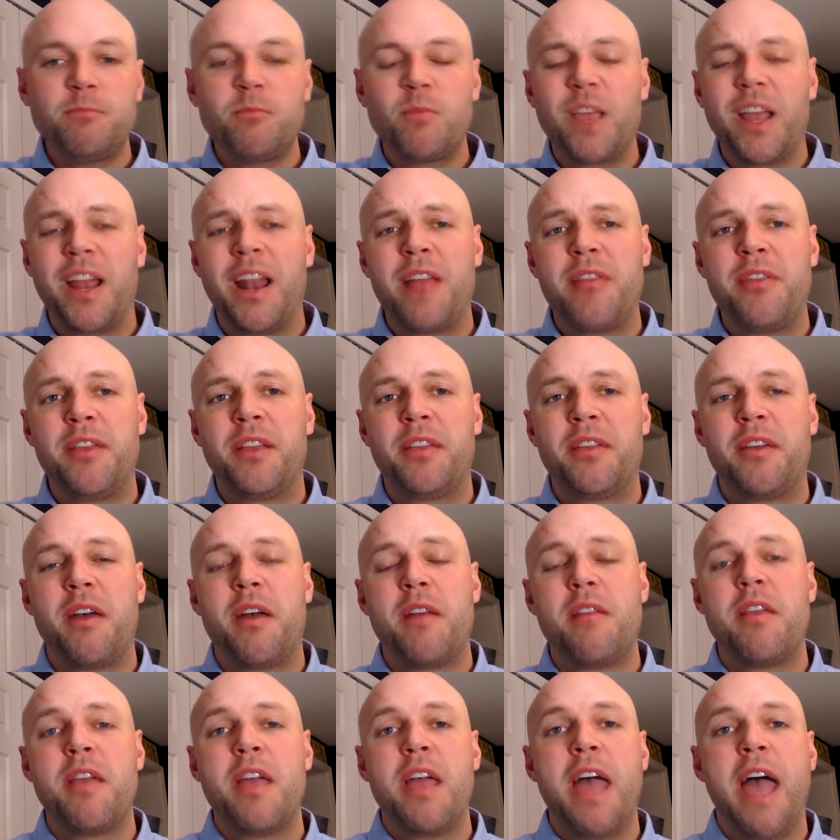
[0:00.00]
And I think
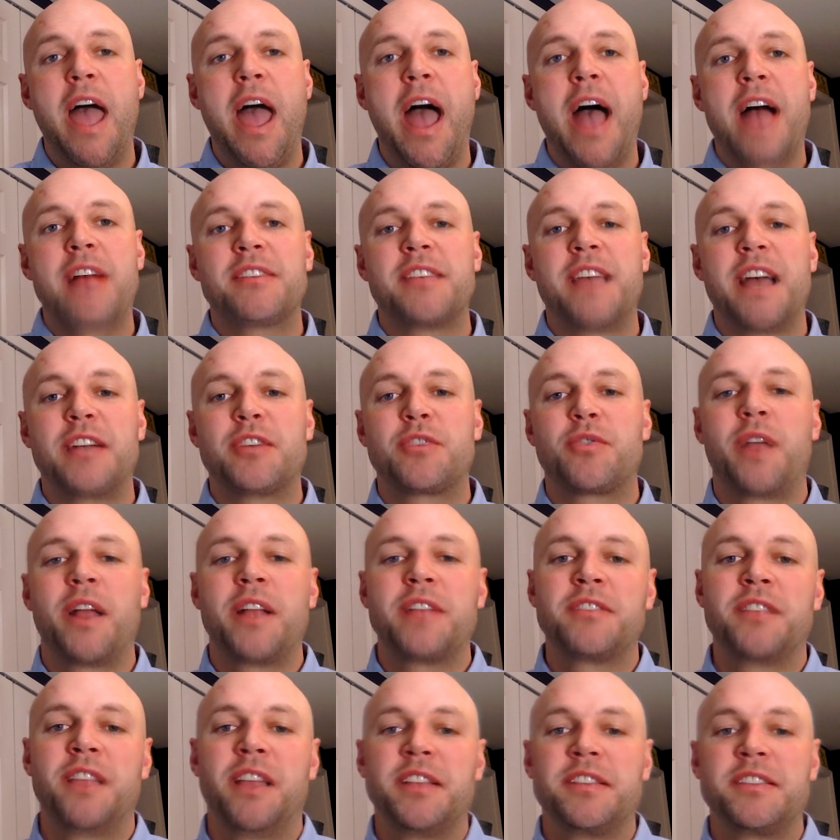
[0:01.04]
that as that
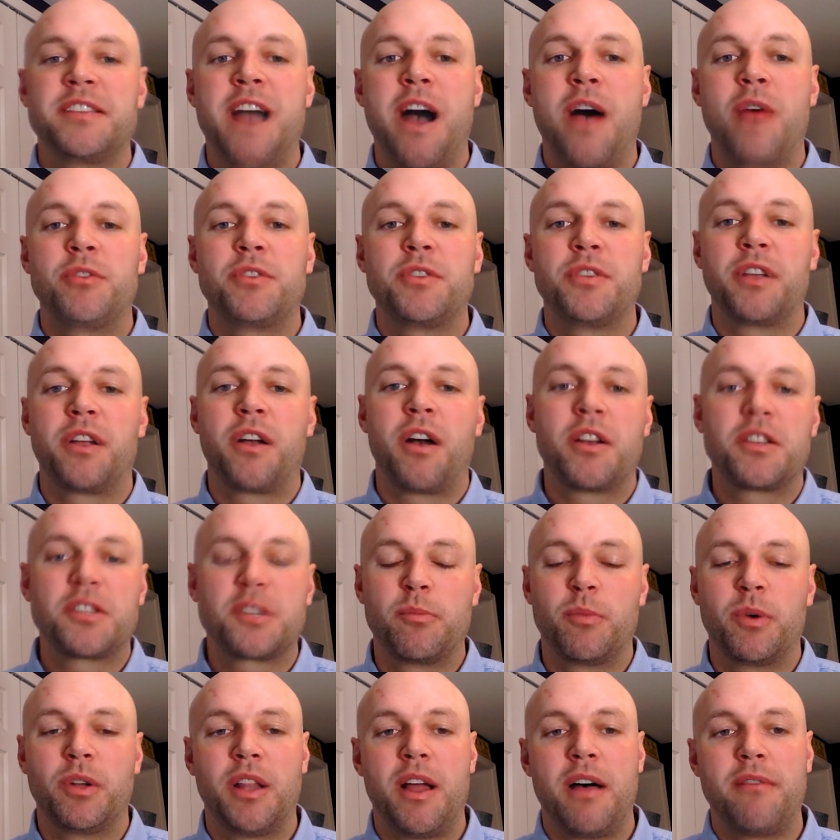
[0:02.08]
translates down to the
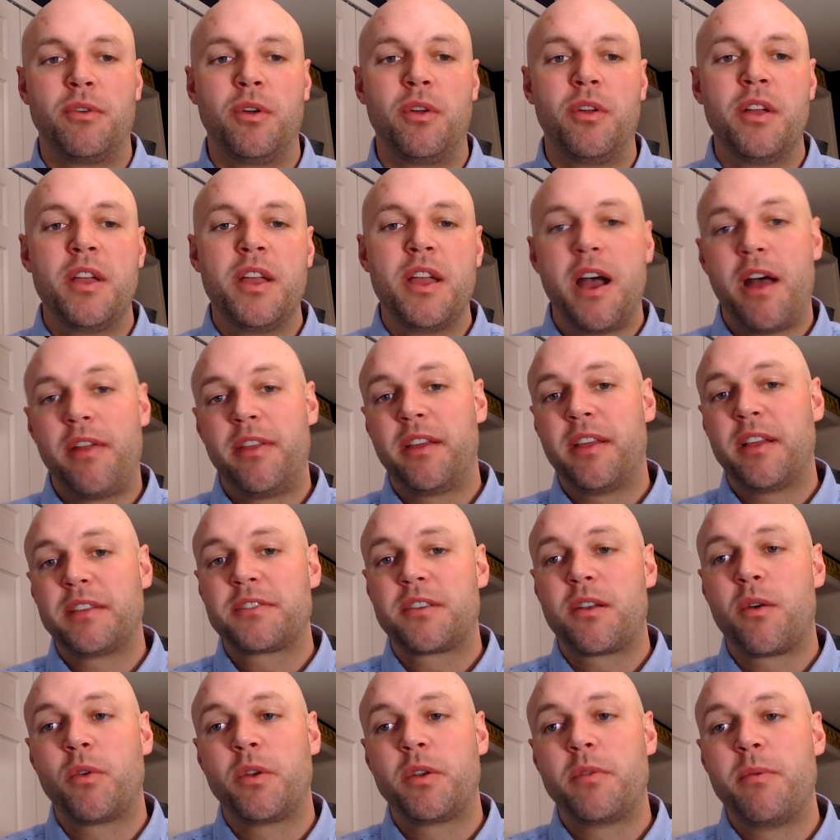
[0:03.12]
customer level, I think that's
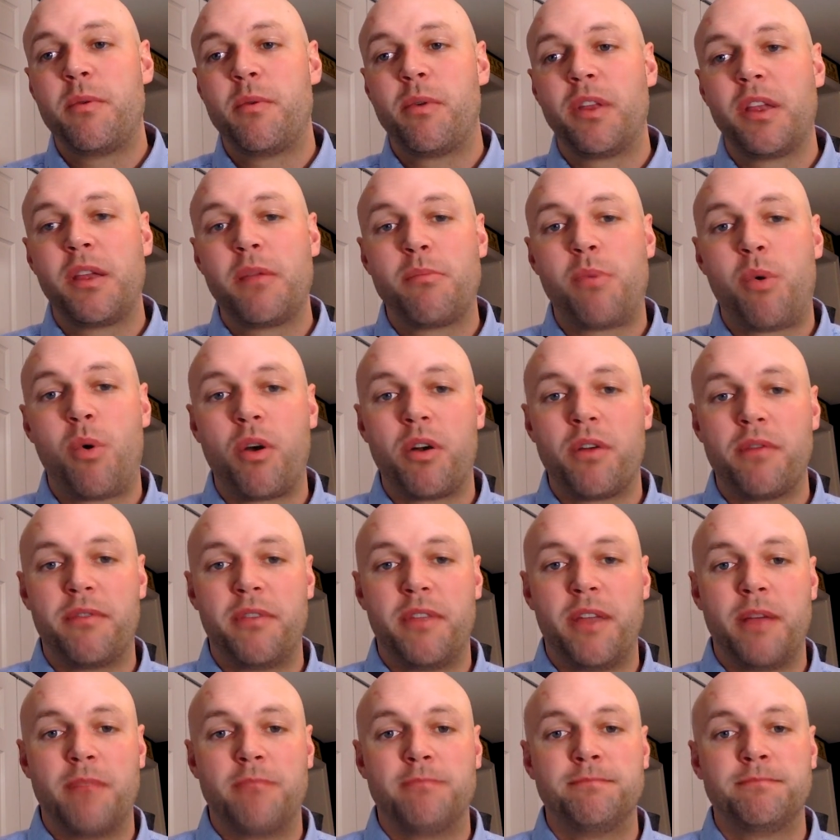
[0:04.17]
going to be really important for
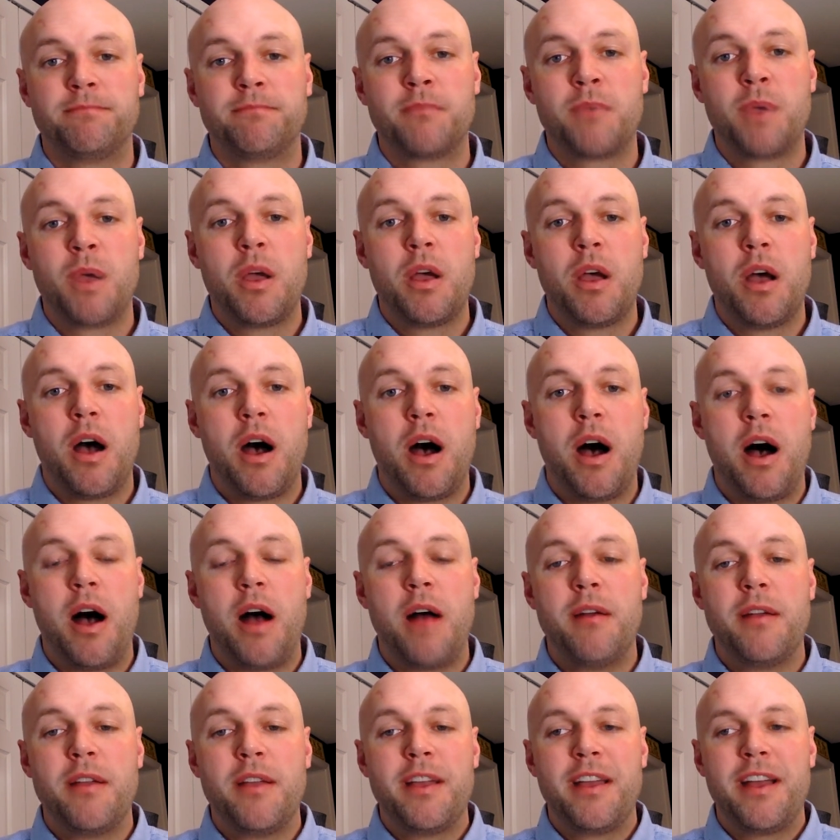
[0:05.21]
them.
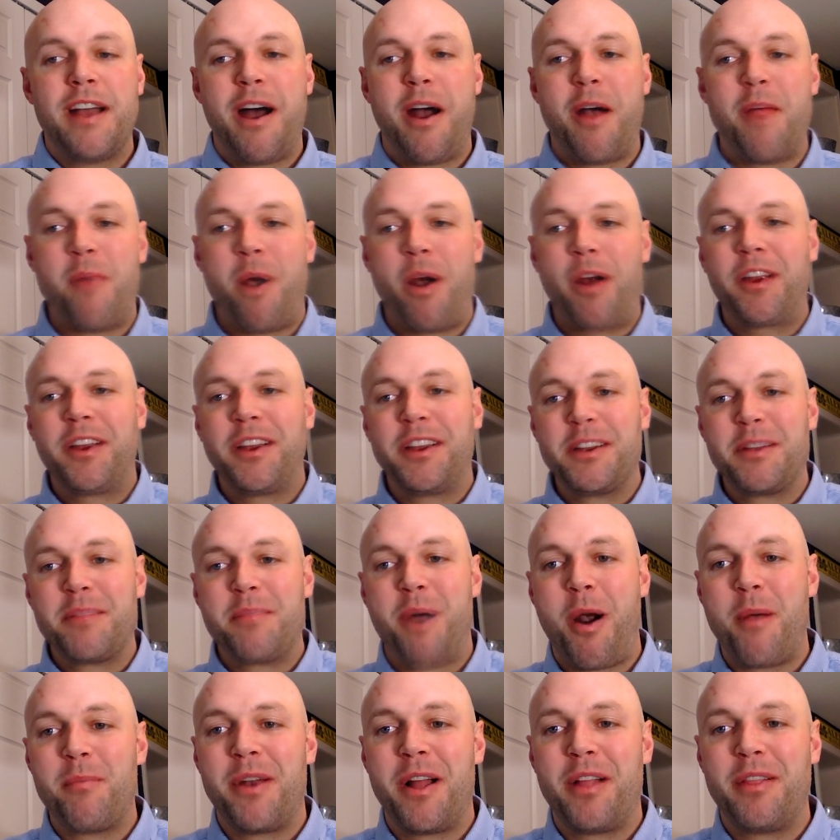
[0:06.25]
Our marketing
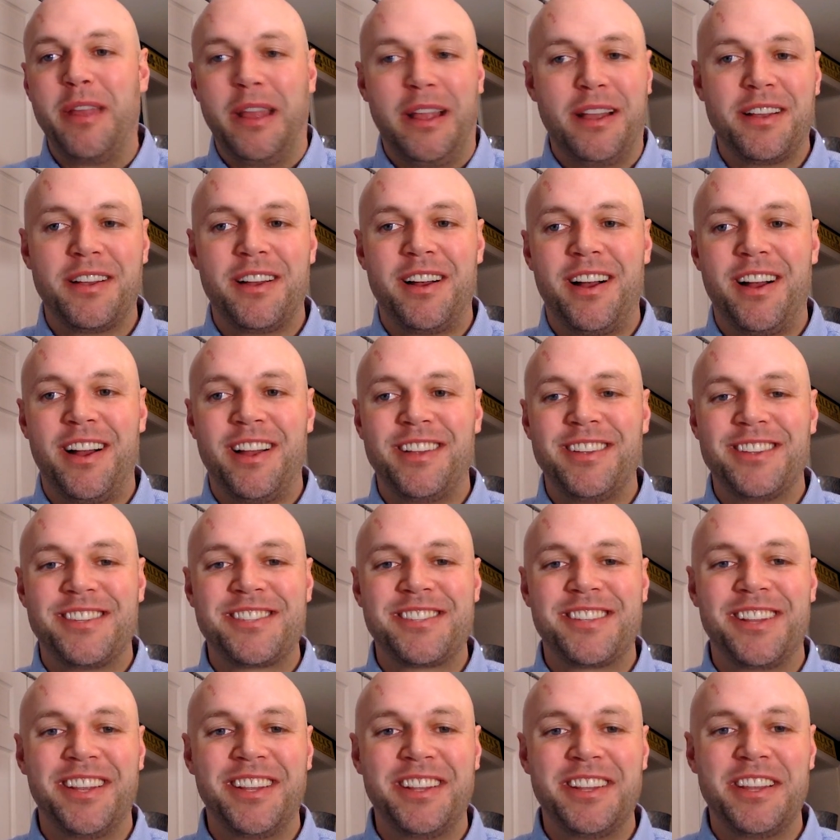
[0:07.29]
department, I think,
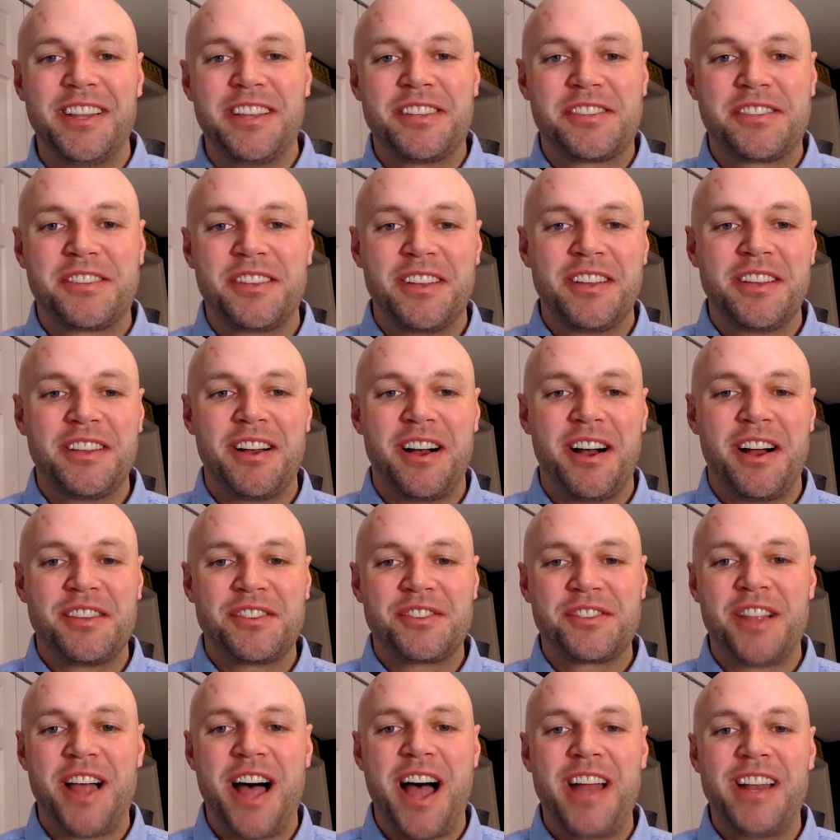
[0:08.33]
slid this
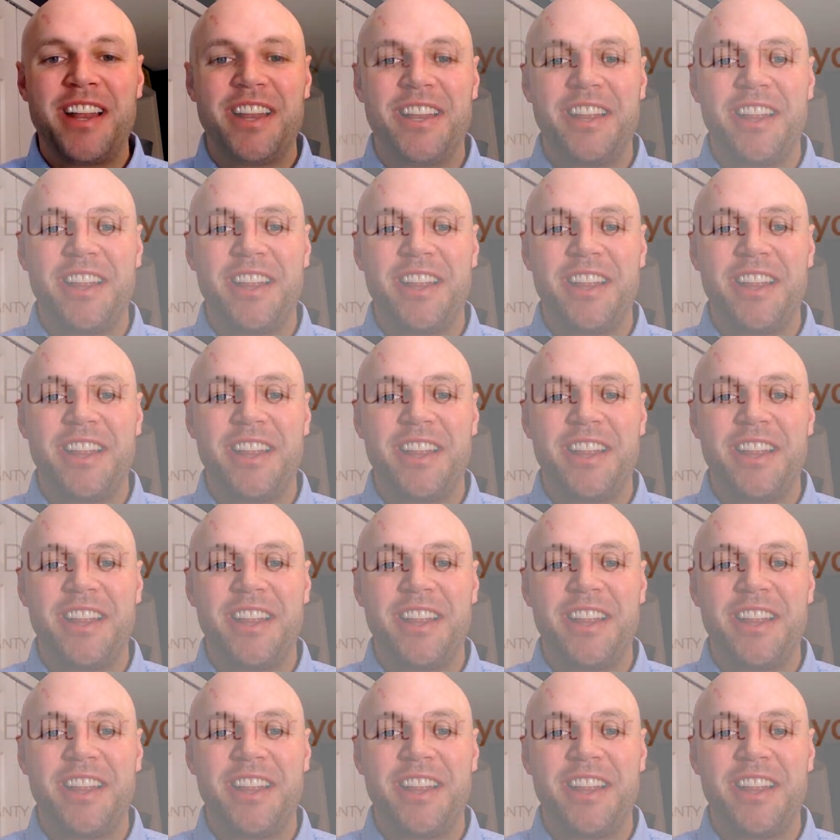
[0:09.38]
slide in